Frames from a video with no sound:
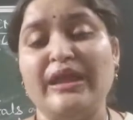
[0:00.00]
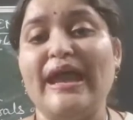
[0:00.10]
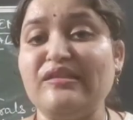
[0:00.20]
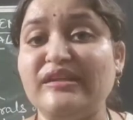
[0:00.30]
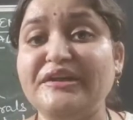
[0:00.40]

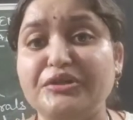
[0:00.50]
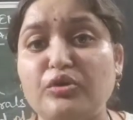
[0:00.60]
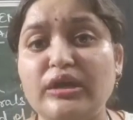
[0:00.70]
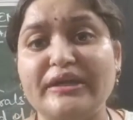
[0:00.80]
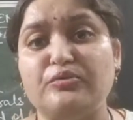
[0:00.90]
as I
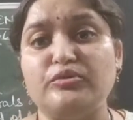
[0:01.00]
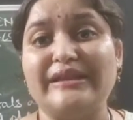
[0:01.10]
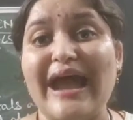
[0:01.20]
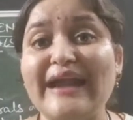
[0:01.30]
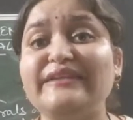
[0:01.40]
told you,
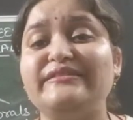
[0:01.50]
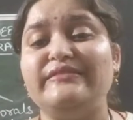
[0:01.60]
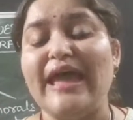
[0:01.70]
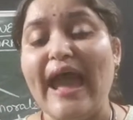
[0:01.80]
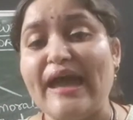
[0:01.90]
that
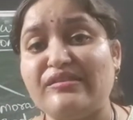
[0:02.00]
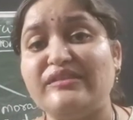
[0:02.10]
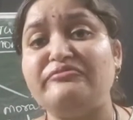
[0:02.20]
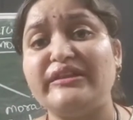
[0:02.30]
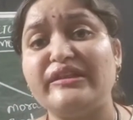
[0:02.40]
as
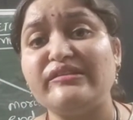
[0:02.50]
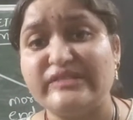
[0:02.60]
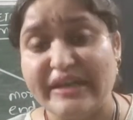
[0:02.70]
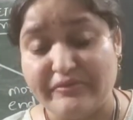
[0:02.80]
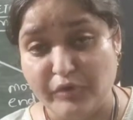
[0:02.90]
and when the
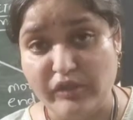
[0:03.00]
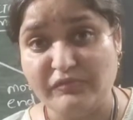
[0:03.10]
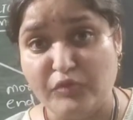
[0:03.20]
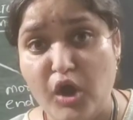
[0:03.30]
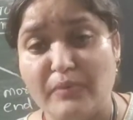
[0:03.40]
state was
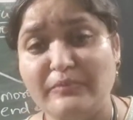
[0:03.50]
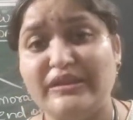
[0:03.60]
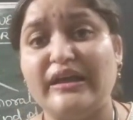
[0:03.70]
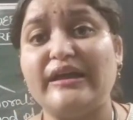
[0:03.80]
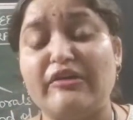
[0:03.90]
formed,
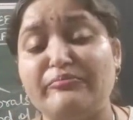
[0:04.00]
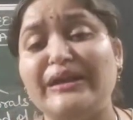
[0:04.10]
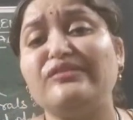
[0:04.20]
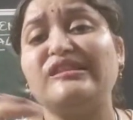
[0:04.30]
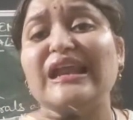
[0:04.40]
the
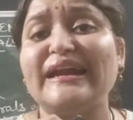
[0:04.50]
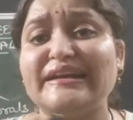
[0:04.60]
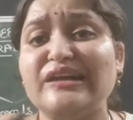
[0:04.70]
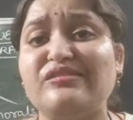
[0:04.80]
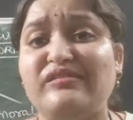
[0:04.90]
government
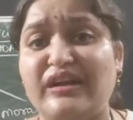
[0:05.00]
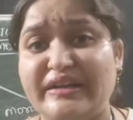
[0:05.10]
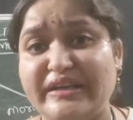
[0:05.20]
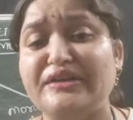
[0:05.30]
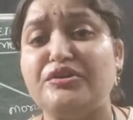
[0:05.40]
selected
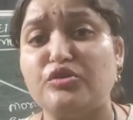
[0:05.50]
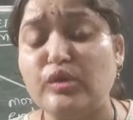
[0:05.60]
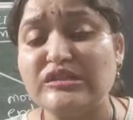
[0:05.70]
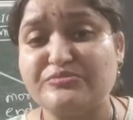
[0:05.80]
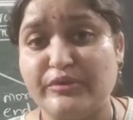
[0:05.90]
certain
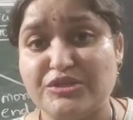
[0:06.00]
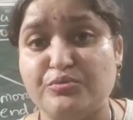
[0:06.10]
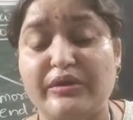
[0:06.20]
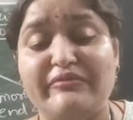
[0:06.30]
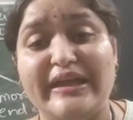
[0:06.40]
rules which
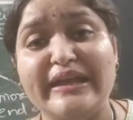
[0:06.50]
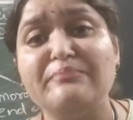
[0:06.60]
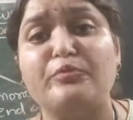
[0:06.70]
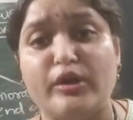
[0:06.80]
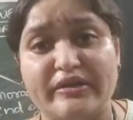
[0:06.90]
were very
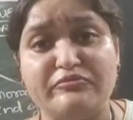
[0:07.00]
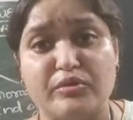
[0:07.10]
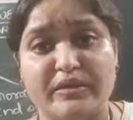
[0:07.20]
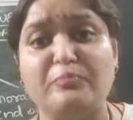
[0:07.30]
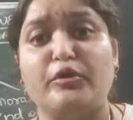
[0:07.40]
important
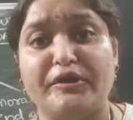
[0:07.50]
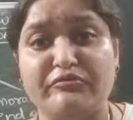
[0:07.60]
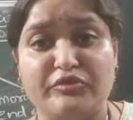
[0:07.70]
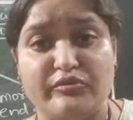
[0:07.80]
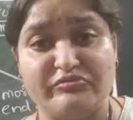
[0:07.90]
from the point of
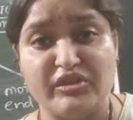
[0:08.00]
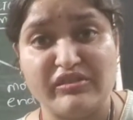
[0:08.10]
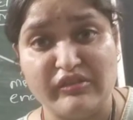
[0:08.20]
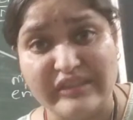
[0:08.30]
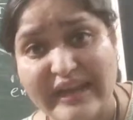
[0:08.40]
view of the
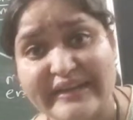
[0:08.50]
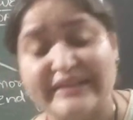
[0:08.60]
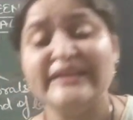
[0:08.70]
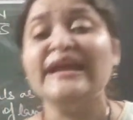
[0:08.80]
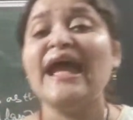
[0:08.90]
society.
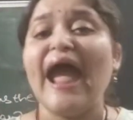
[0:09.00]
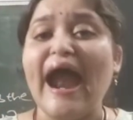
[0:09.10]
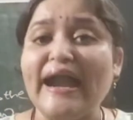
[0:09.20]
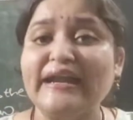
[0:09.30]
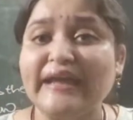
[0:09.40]

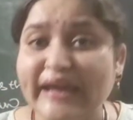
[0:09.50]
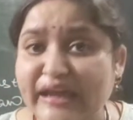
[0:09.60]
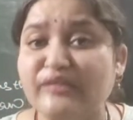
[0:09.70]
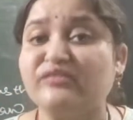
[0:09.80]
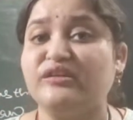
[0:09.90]
And
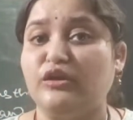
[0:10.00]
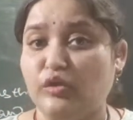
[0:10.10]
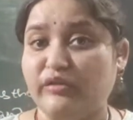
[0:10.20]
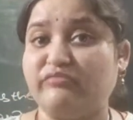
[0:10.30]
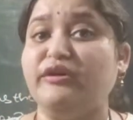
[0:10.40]
hence, the
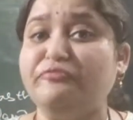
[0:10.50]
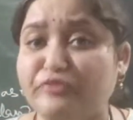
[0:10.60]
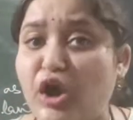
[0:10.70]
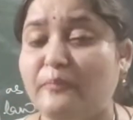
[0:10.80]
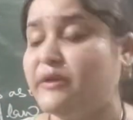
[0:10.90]
laws were
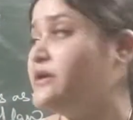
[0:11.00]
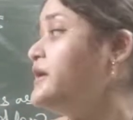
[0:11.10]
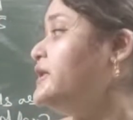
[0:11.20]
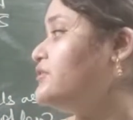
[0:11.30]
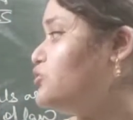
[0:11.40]
formed.
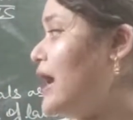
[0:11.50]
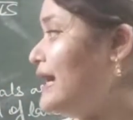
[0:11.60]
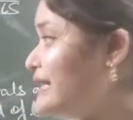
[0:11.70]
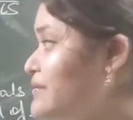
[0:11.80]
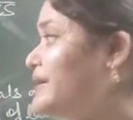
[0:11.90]
So,
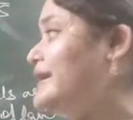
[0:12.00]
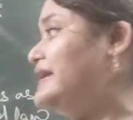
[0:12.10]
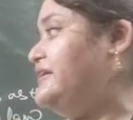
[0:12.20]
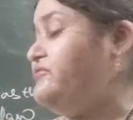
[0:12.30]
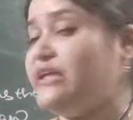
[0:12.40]

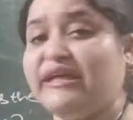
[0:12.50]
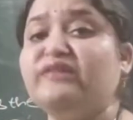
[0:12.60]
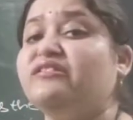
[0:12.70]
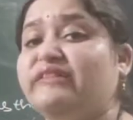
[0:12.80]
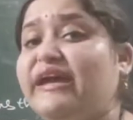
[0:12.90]
ultimately, we can
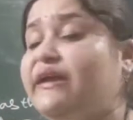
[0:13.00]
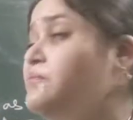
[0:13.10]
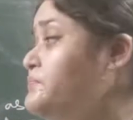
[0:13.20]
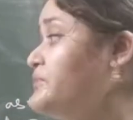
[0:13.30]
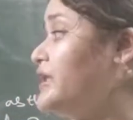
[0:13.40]

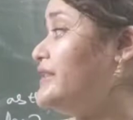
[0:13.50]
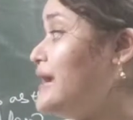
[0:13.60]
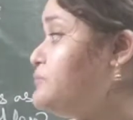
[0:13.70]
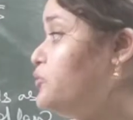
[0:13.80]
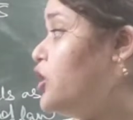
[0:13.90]
say
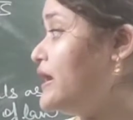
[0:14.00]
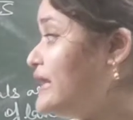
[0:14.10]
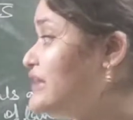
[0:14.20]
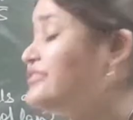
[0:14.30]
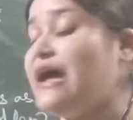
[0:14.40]
that
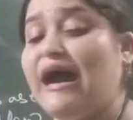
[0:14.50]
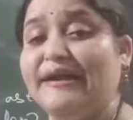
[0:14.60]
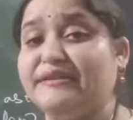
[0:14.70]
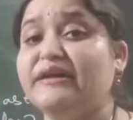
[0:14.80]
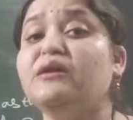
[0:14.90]
morals
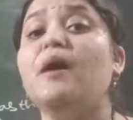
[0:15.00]
are the